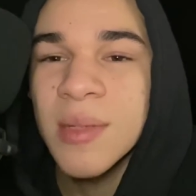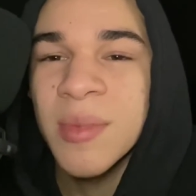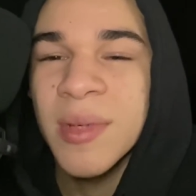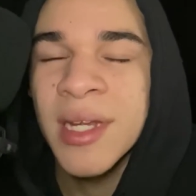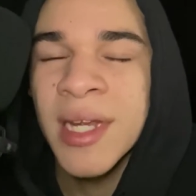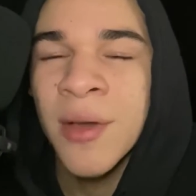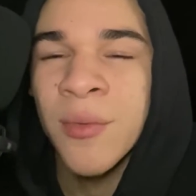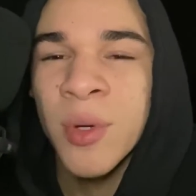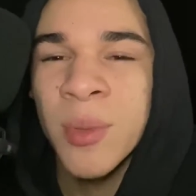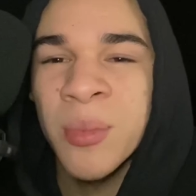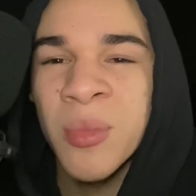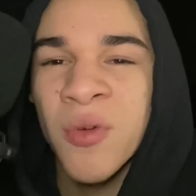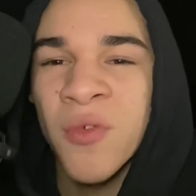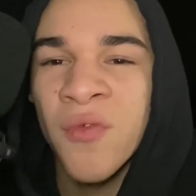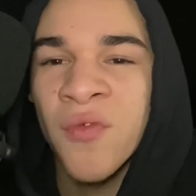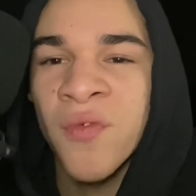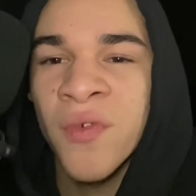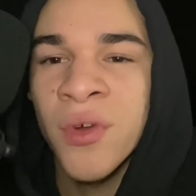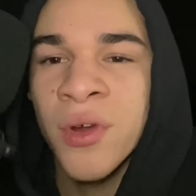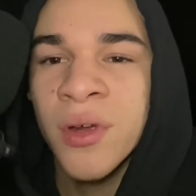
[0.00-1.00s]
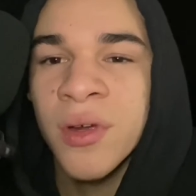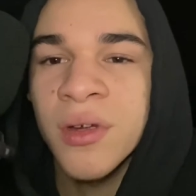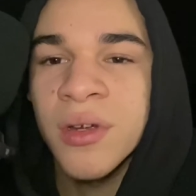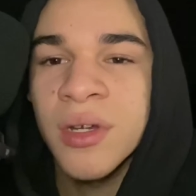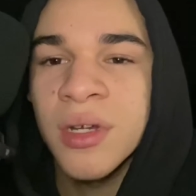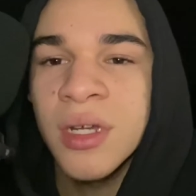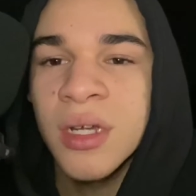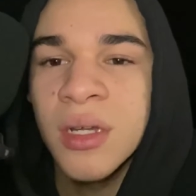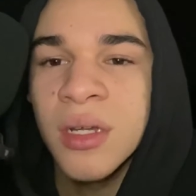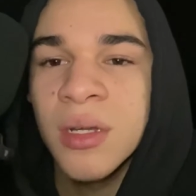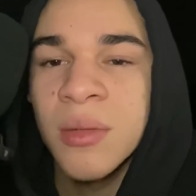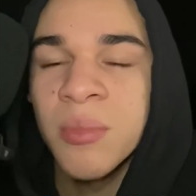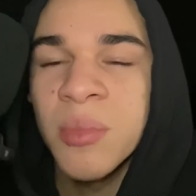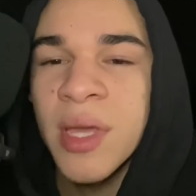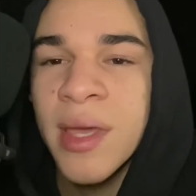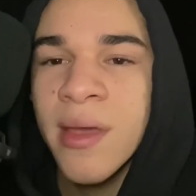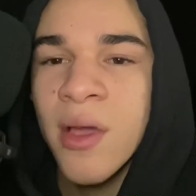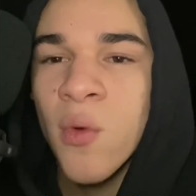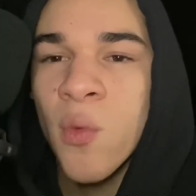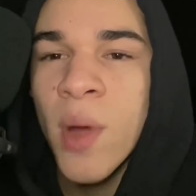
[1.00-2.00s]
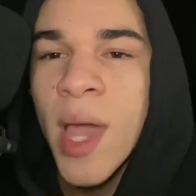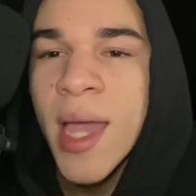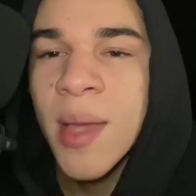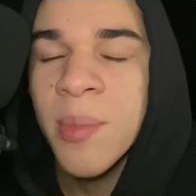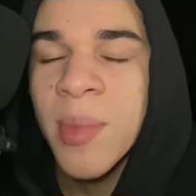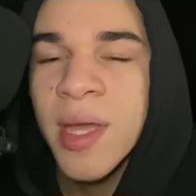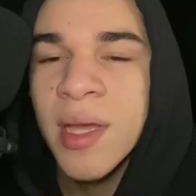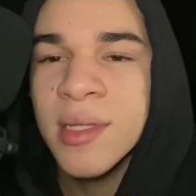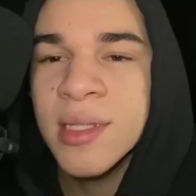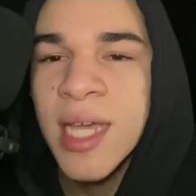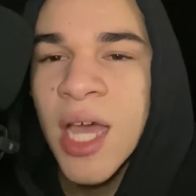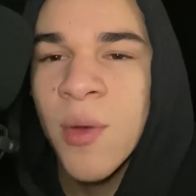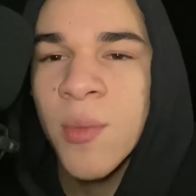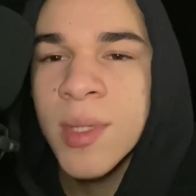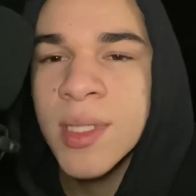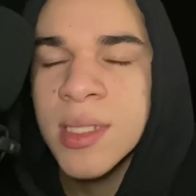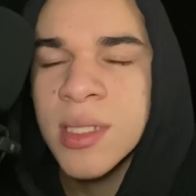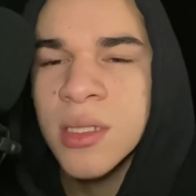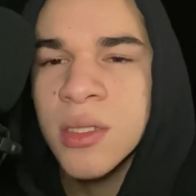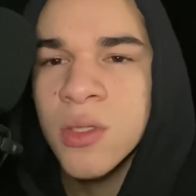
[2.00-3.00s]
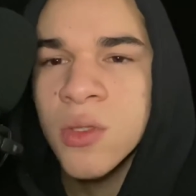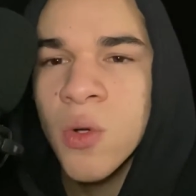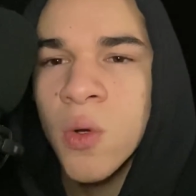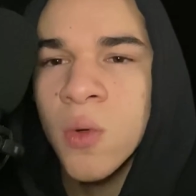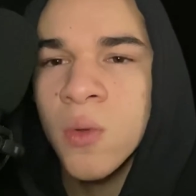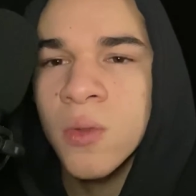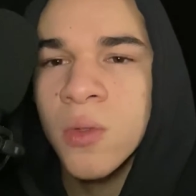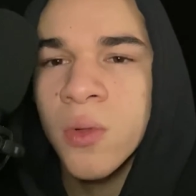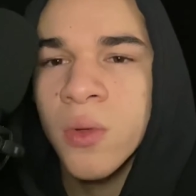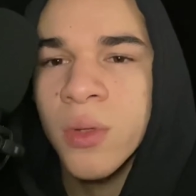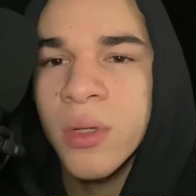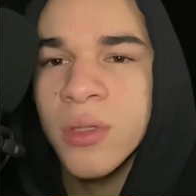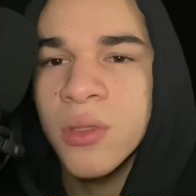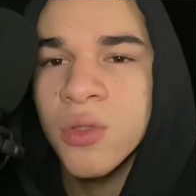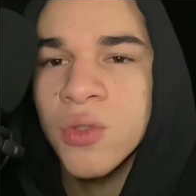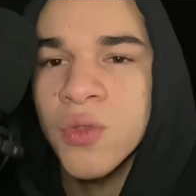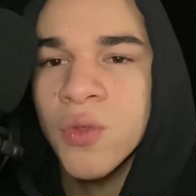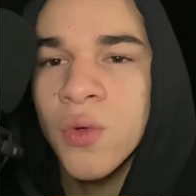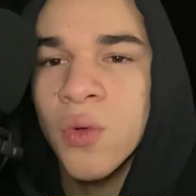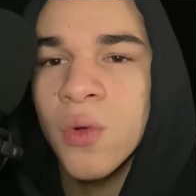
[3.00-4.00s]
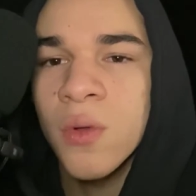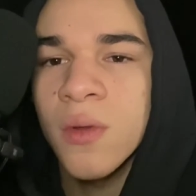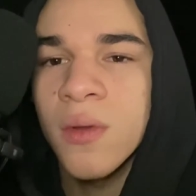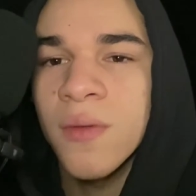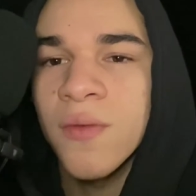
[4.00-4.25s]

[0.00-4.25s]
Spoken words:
And I would prefer being awake because I was in total control